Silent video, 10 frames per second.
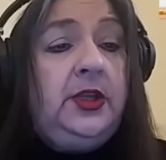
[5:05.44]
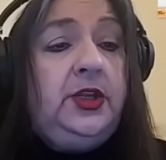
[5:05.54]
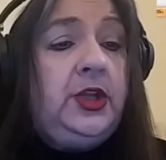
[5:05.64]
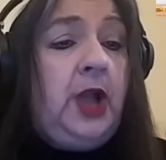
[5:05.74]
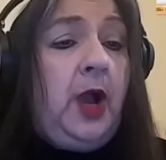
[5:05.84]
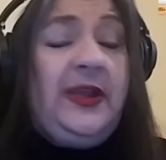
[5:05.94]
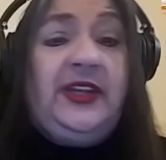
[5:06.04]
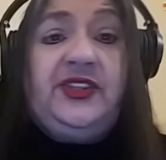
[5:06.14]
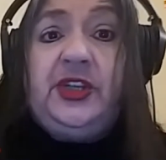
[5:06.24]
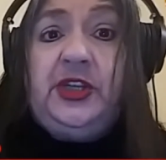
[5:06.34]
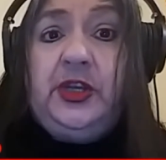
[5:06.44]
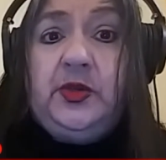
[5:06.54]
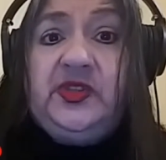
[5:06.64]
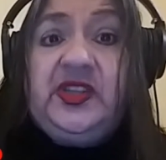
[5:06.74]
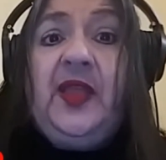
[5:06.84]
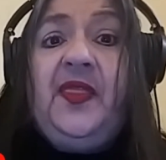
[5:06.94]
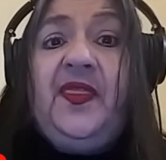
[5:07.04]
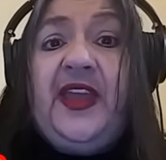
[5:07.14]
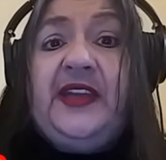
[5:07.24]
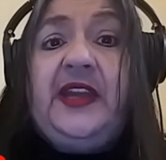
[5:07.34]
You're going to use
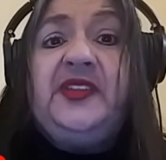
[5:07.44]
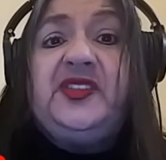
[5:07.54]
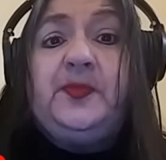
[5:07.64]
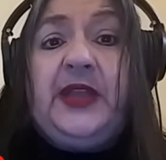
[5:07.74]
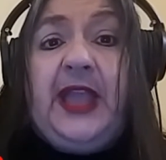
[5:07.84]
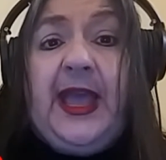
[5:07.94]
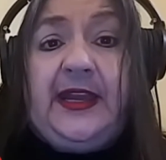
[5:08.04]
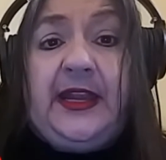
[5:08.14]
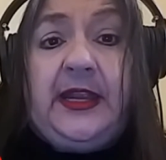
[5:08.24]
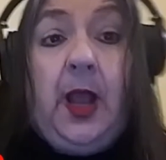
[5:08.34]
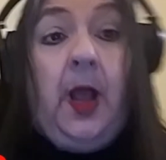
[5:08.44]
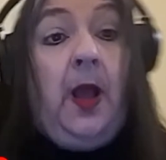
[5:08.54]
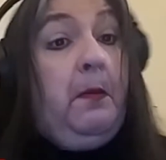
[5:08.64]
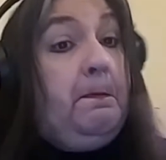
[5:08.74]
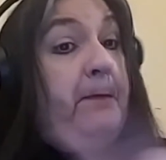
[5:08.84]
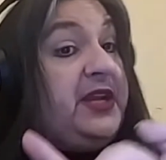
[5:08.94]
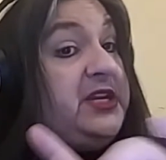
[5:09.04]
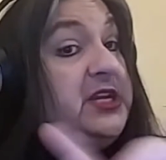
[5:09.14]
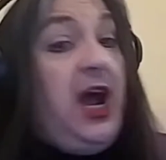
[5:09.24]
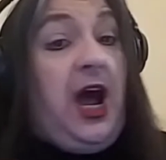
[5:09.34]
thin spaghetti, but
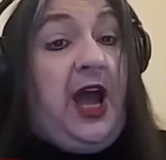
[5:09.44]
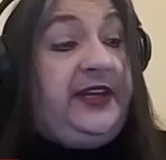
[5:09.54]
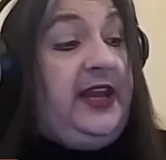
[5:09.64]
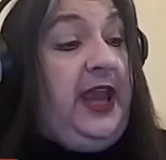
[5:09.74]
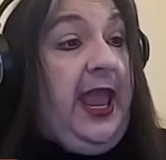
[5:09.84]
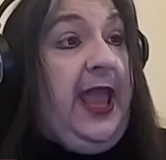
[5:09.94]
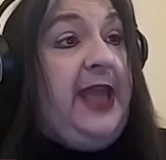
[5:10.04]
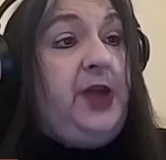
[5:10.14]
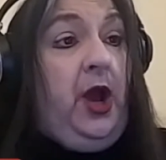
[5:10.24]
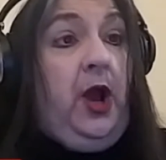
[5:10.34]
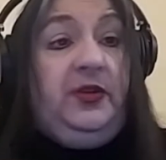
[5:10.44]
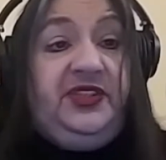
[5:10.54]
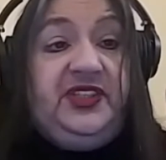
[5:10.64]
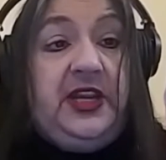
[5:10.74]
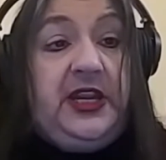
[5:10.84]
not NOT,